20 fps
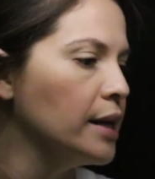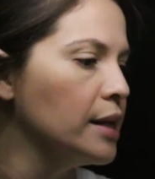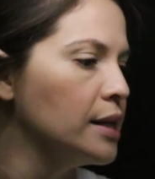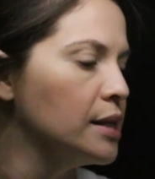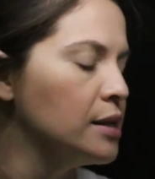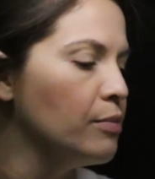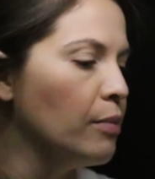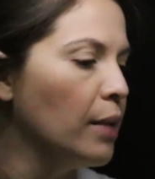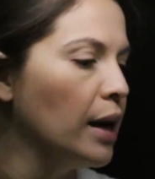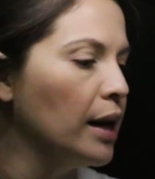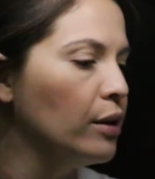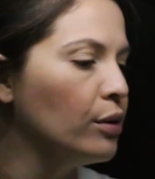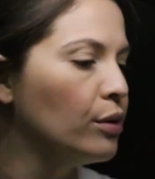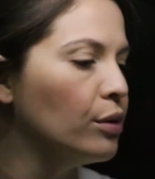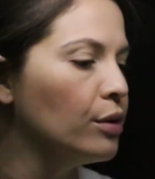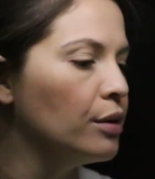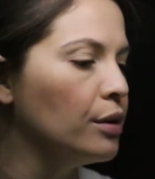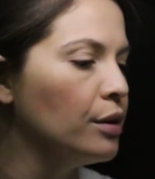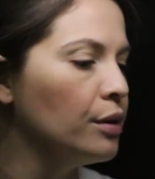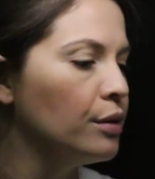is
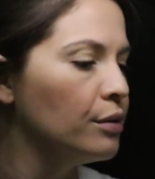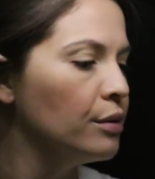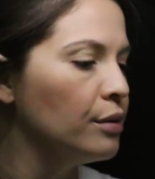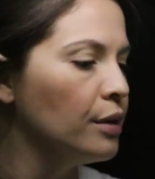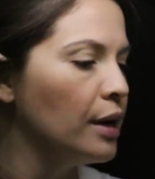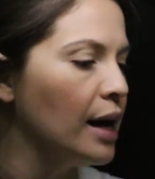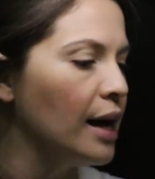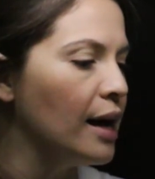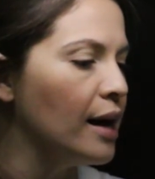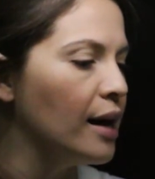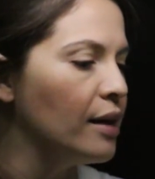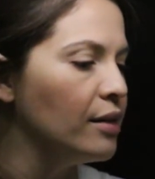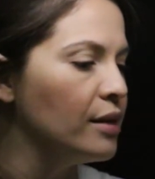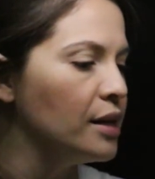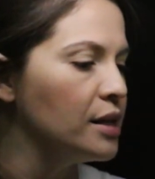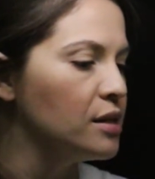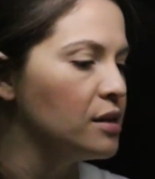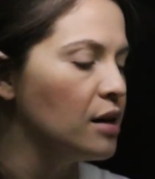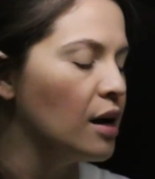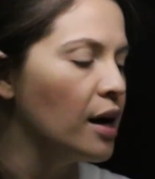medial and
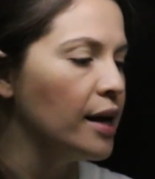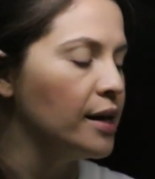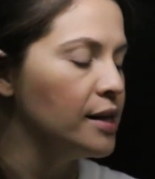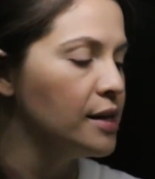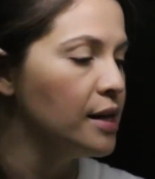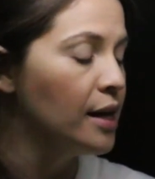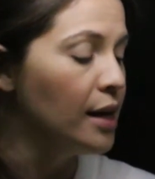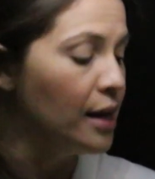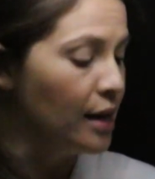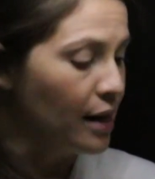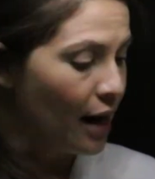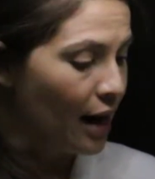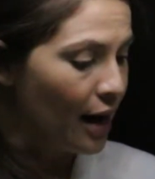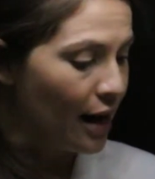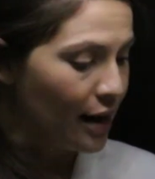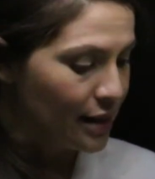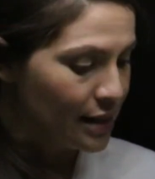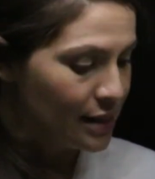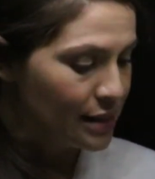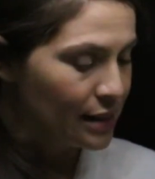this side
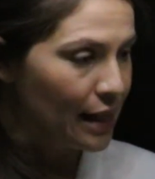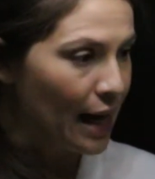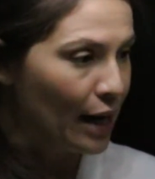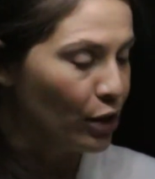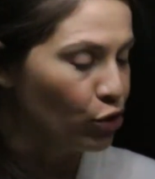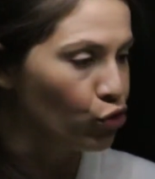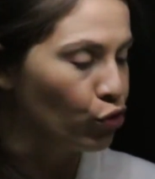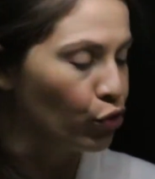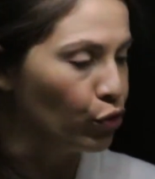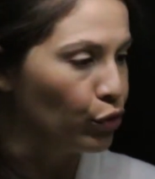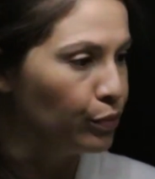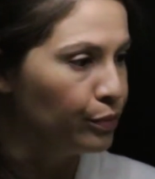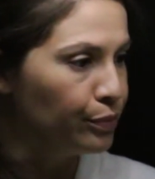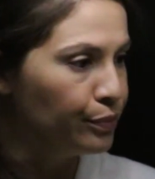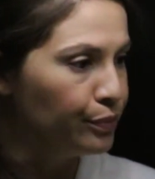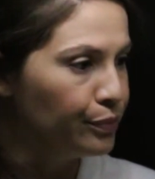is lateral.